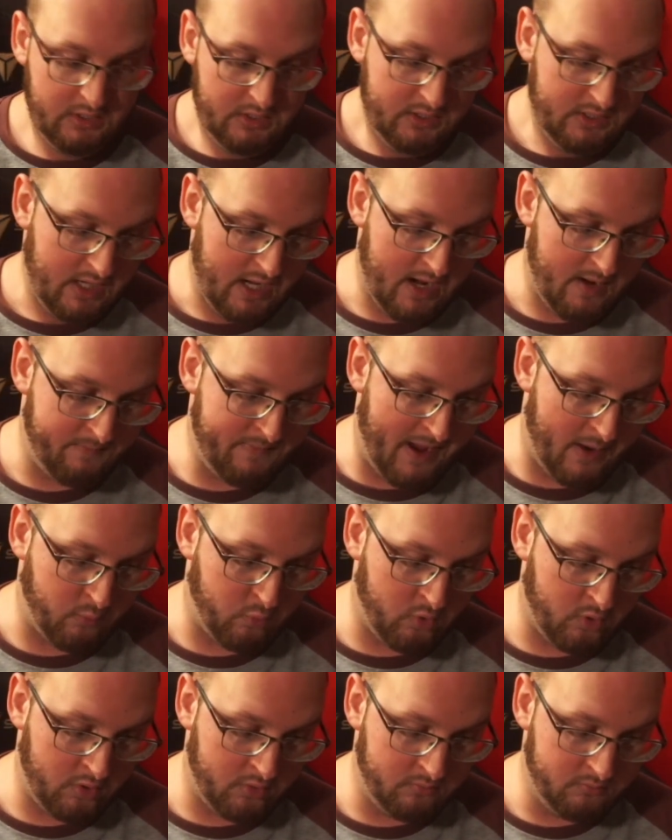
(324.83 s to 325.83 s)
um, that
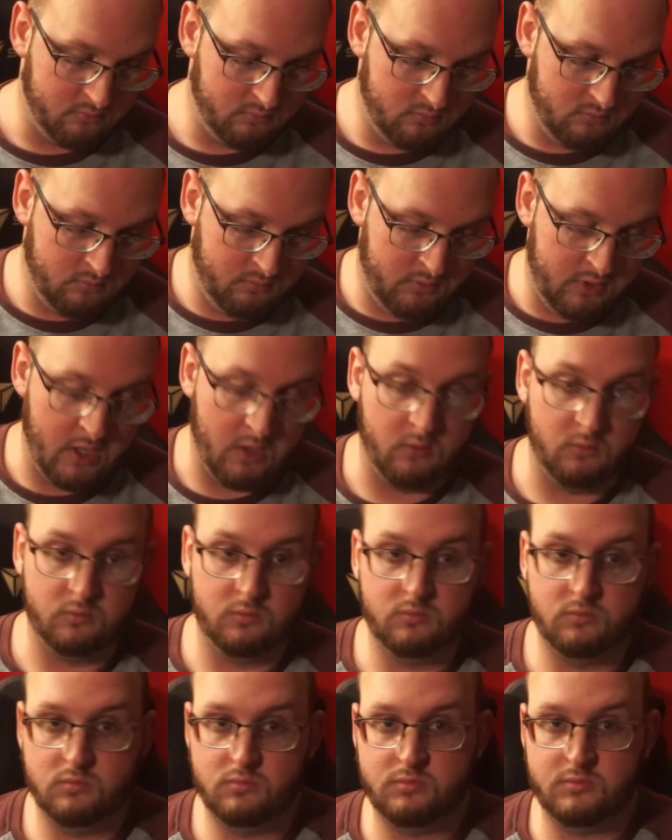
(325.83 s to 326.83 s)
were, you know,
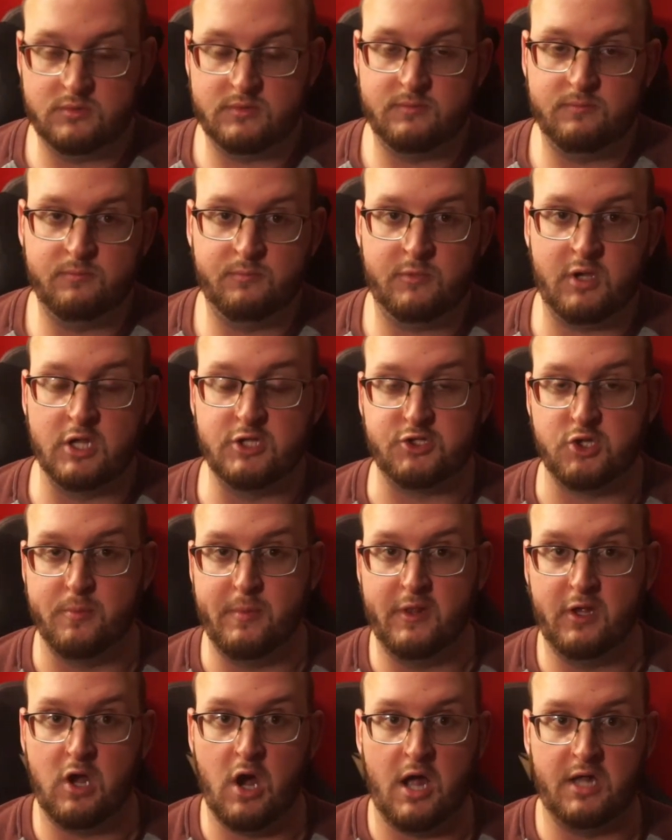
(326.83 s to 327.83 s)
consuming
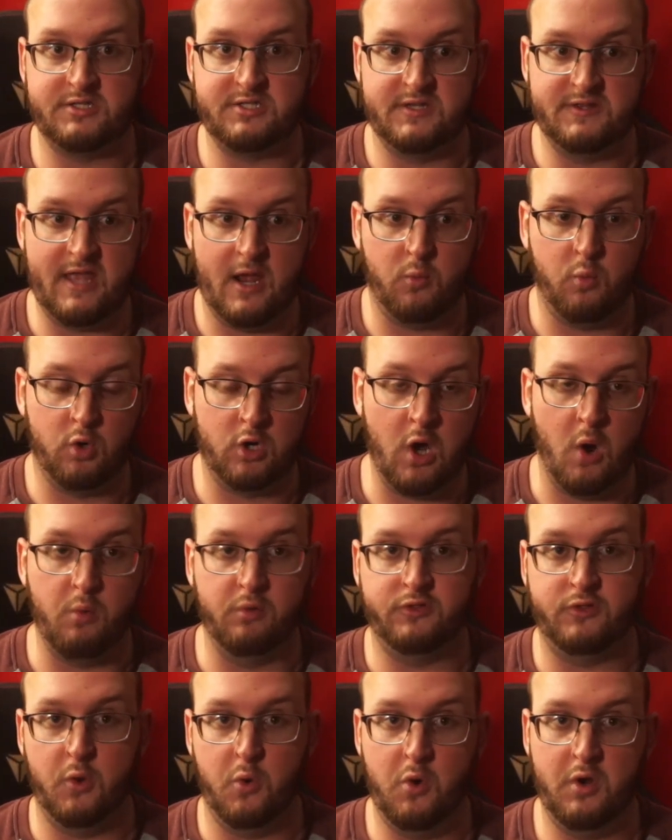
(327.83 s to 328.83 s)
the content that we're going
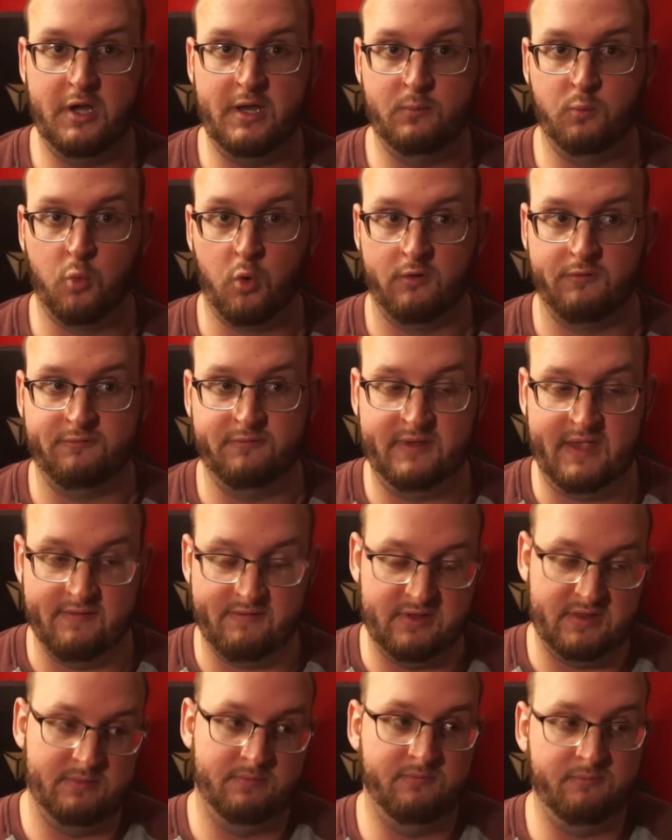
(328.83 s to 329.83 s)
through it and we're
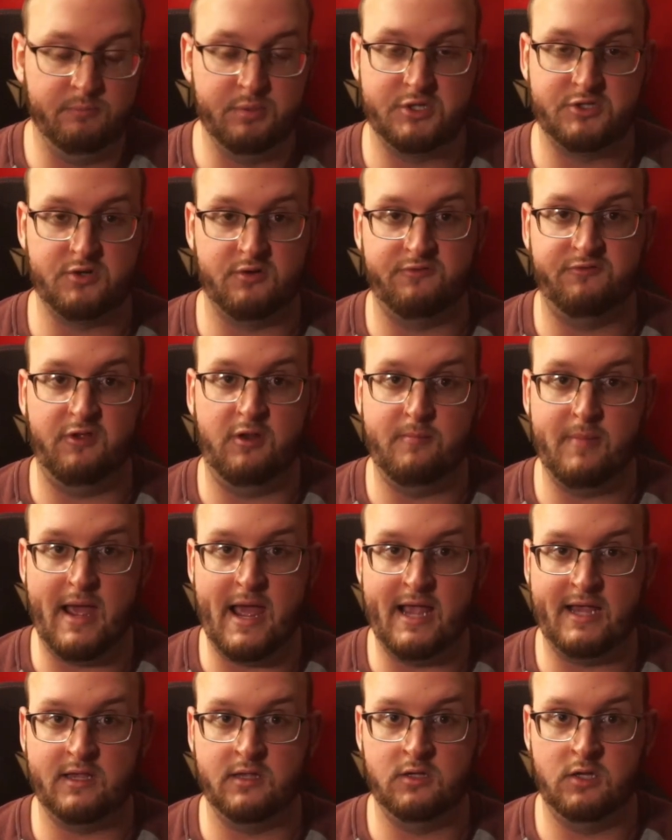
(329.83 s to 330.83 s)
giving Blizzard
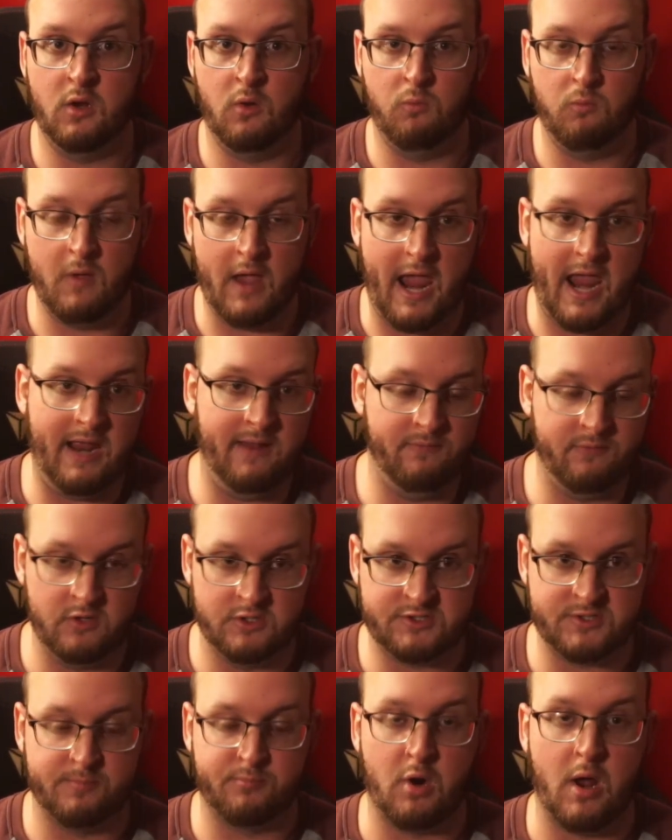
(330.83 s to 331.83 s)
feedback and you know hey
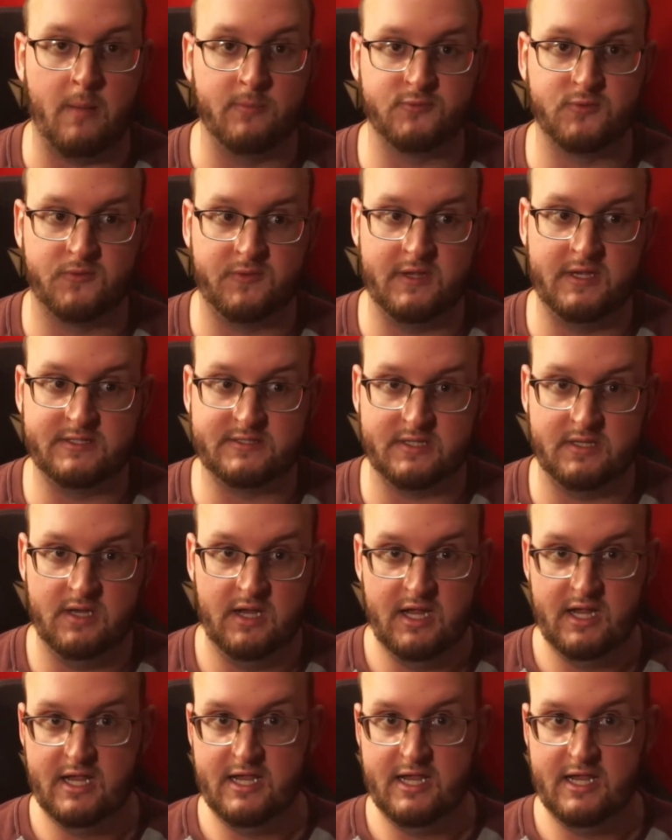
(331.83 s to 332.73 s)
there's some problems with this and